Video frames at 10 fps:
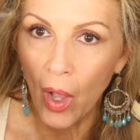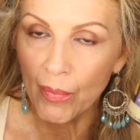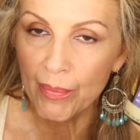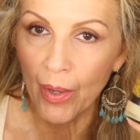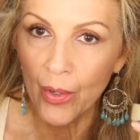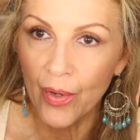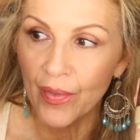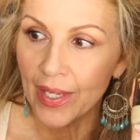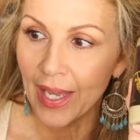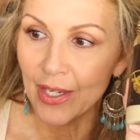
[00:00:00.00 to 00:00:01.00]
almond butter
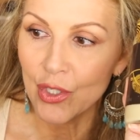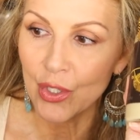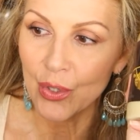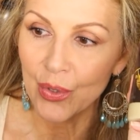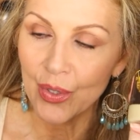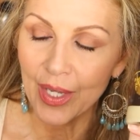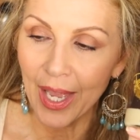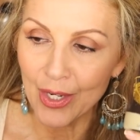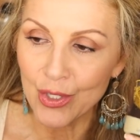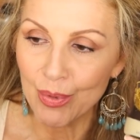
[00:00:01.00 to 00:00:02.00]
and the
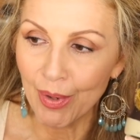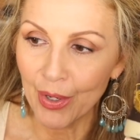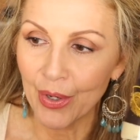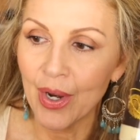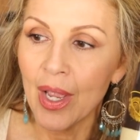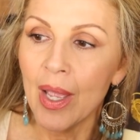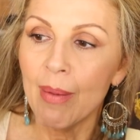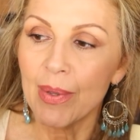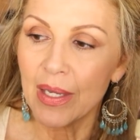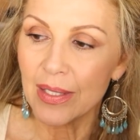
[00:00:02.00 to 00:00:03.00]
cashew butter,
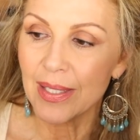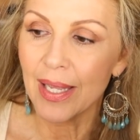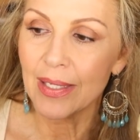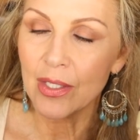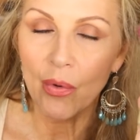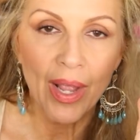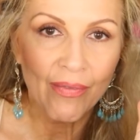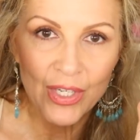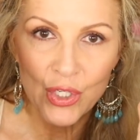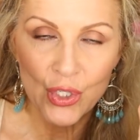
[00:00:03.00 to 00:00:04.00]
because they don't
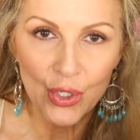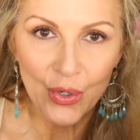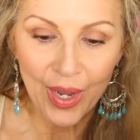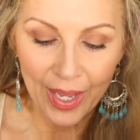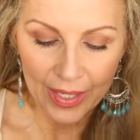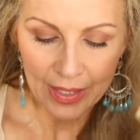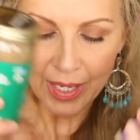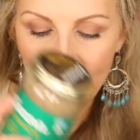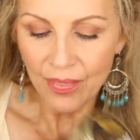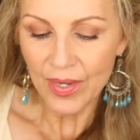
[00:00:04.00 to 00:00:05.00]
have any sugar added,
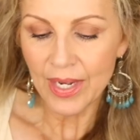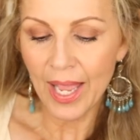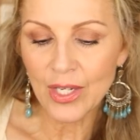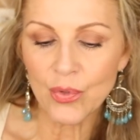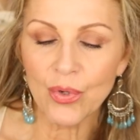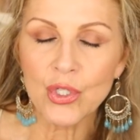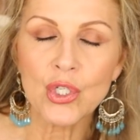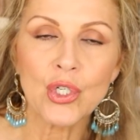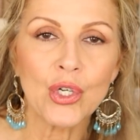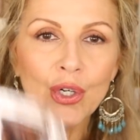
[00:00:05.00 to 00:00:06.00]
the natural
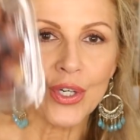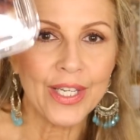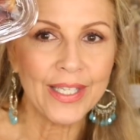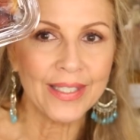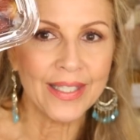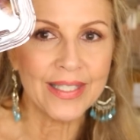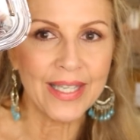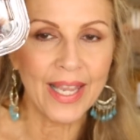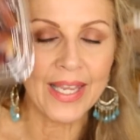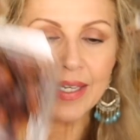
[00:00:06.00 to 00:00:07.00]
sugar in the
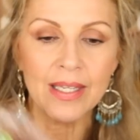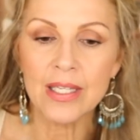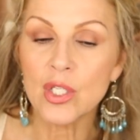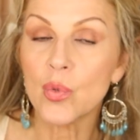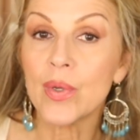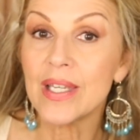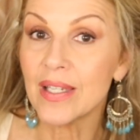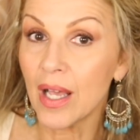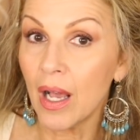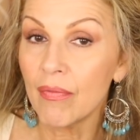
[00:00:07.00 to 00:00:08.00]
date is sweet
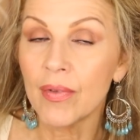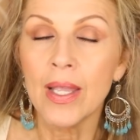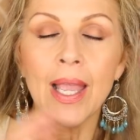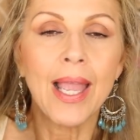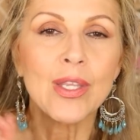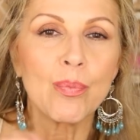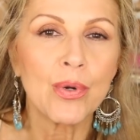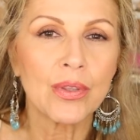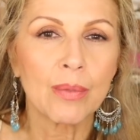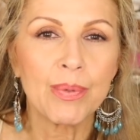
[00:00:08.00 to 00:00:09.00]
enough, and you
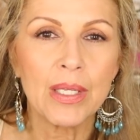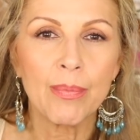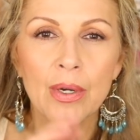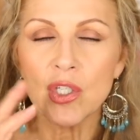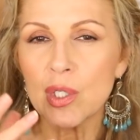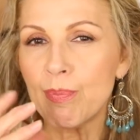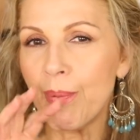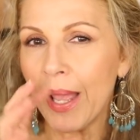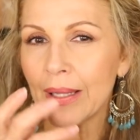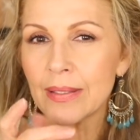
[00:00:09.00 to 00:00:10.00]
put the peanut butter, it just
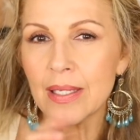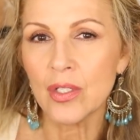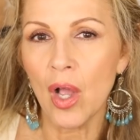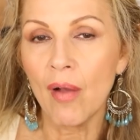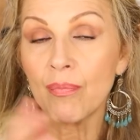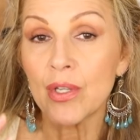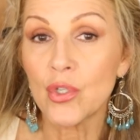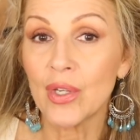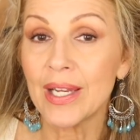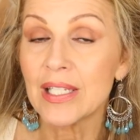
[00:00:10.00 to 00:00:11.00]
balances off,
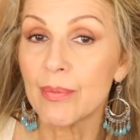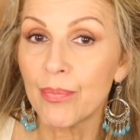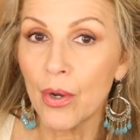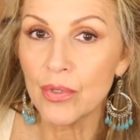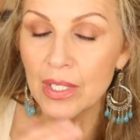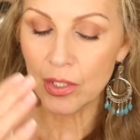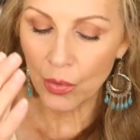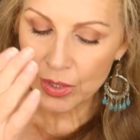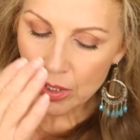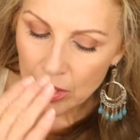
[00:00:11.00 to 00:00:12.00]
plus you're getting some protein,
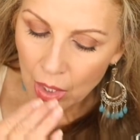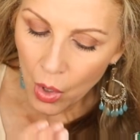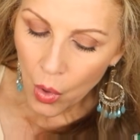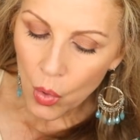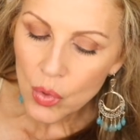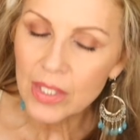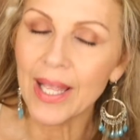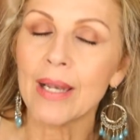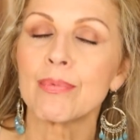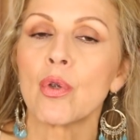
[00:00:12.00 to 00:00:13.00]
so it slows
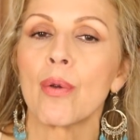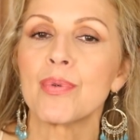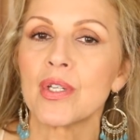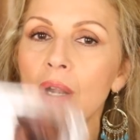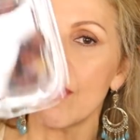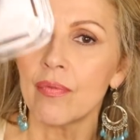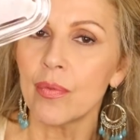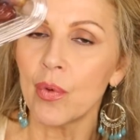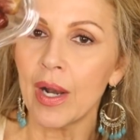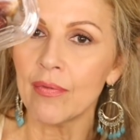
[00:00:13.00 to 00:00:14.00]
that absorption
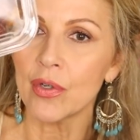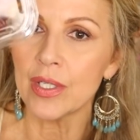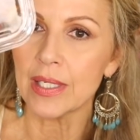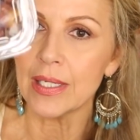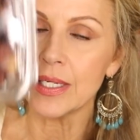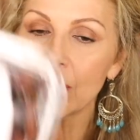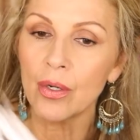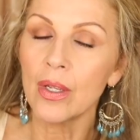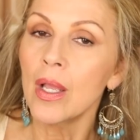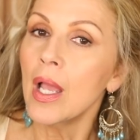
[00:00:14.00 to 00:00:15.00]
of whatever is in
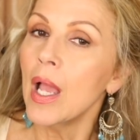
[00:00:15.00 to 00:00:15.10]
here.